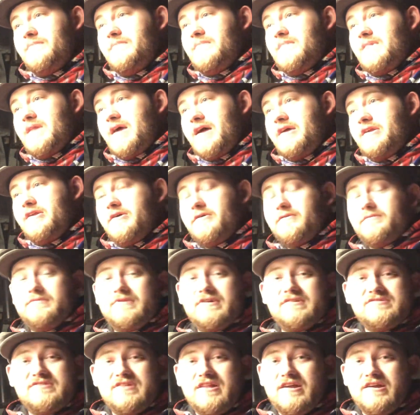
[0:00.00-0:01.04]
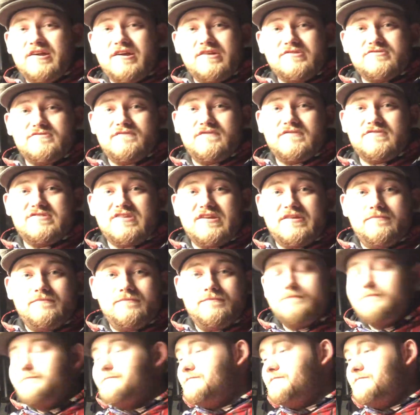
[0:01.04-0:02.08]
I know, there's a lot of controversy.
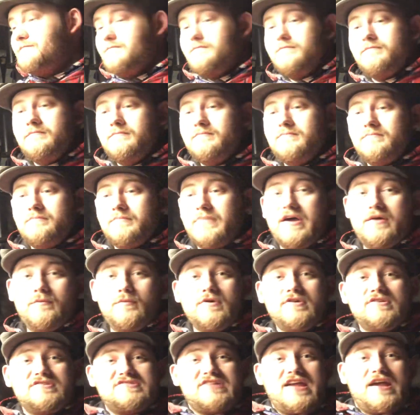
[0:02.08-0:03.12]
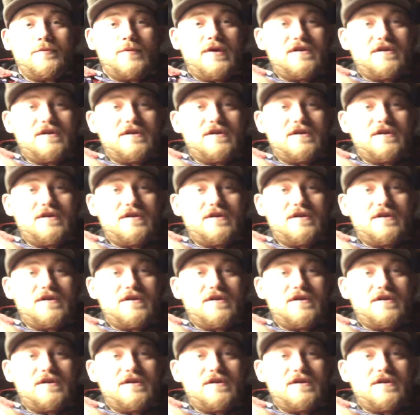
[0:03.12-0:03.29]
But we're going to stay away